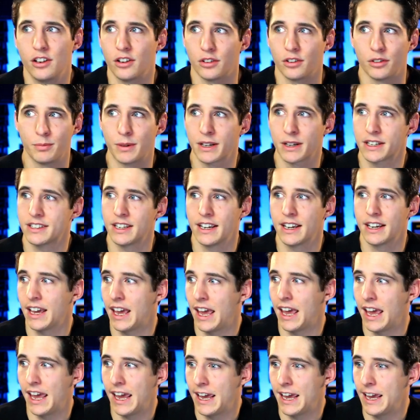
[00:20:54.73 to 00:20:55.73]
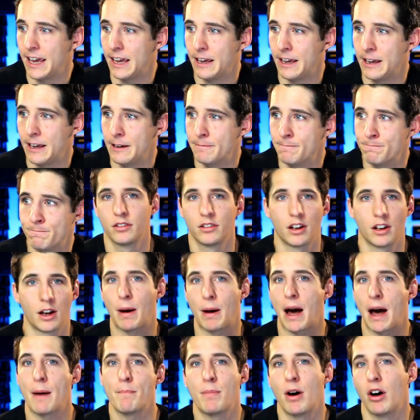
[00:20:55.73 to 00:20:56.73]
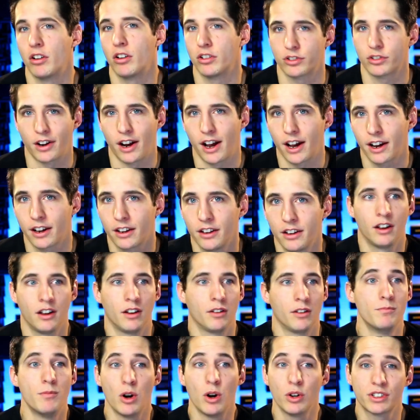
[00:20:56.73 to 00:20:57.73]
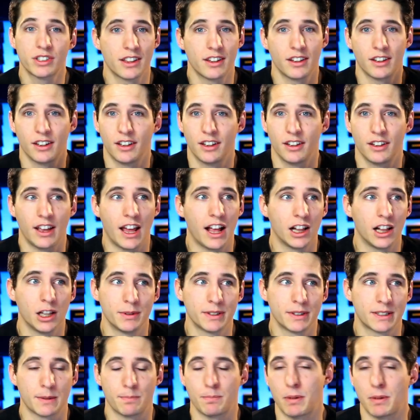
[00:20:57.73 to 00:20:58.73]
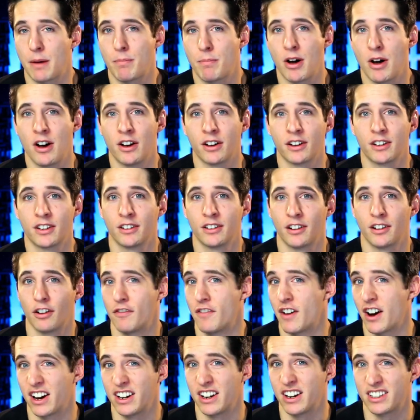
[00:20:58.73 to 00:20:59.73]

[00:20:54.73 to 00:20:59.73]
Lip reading: mixing a pop punk track. Most of the elements of pop punk are very